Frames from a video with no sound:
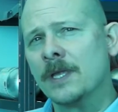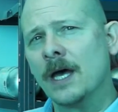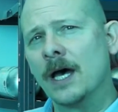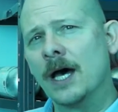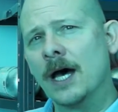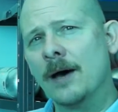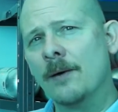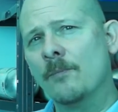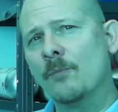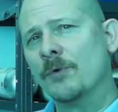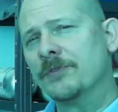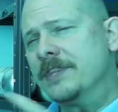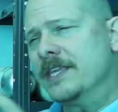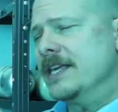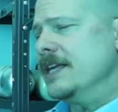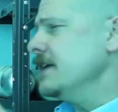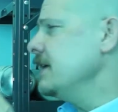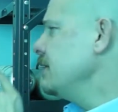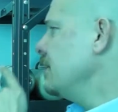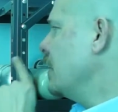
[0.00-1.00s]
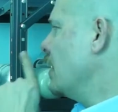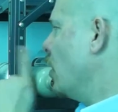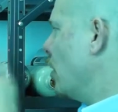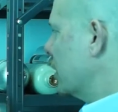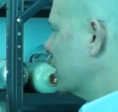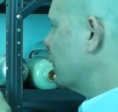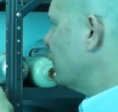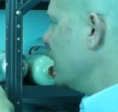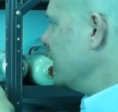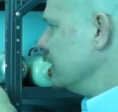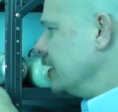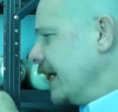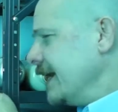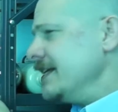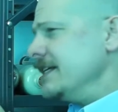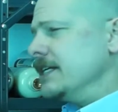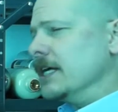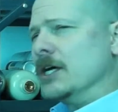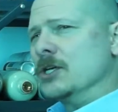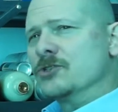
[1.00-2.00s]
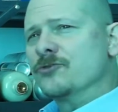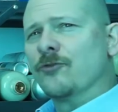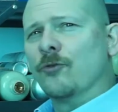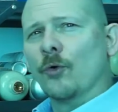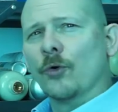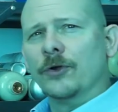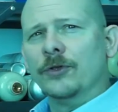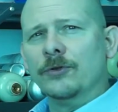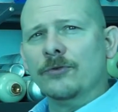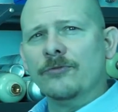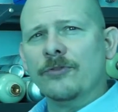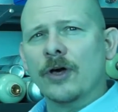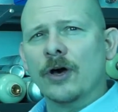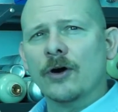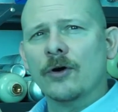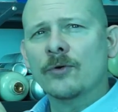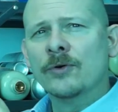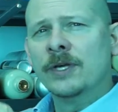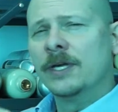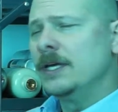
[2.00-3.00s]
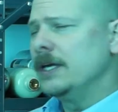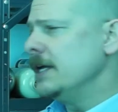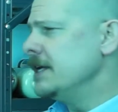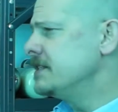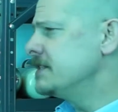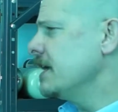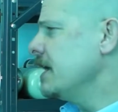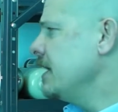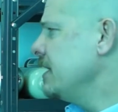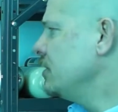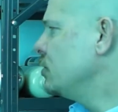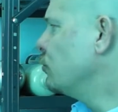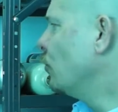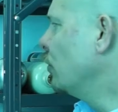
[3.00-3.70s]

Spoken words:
What the AutoRae Lite does for you, though, it's a